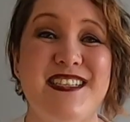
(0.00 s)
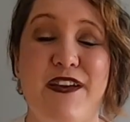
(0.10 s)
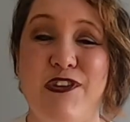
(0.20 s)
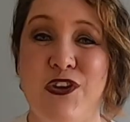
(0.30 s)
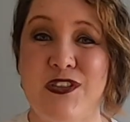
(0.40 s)

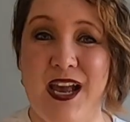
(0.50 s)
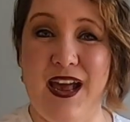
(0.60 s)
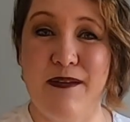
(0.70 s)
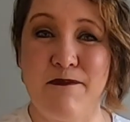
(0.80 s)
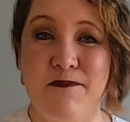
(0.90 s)
saving you
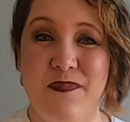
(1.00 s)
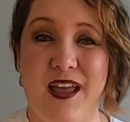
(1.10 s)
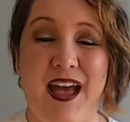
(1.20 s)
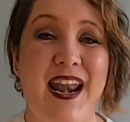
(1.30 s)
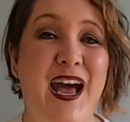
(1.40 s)
time
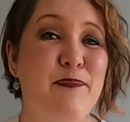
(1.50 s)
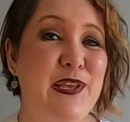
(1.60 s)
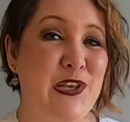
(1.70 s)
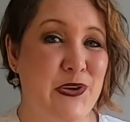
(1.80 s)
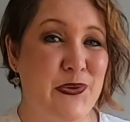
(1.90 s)
and
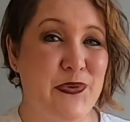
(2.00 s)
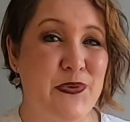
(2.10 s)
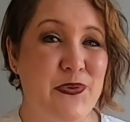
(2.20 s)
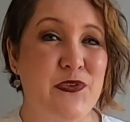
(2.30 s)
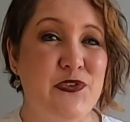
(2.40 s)
helping
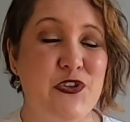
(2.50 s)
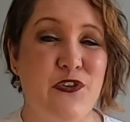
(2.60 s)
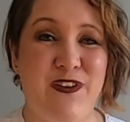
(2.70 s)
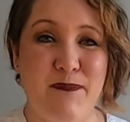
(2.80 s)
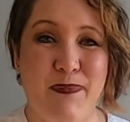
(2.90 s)
you do
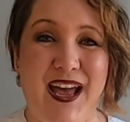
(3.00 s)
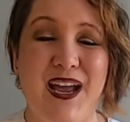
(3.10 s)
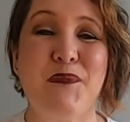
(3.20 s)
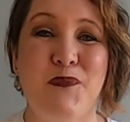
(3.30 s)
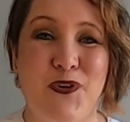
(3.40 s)
your
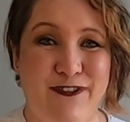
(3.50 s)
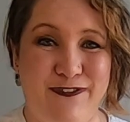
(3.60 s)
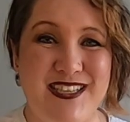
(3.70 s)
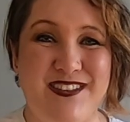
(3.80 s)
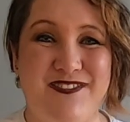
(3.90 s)
feedback more
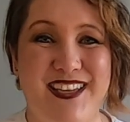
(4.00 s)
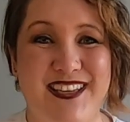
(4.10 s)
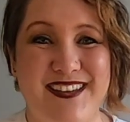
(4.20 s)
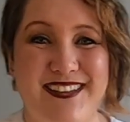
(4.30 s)
effectively.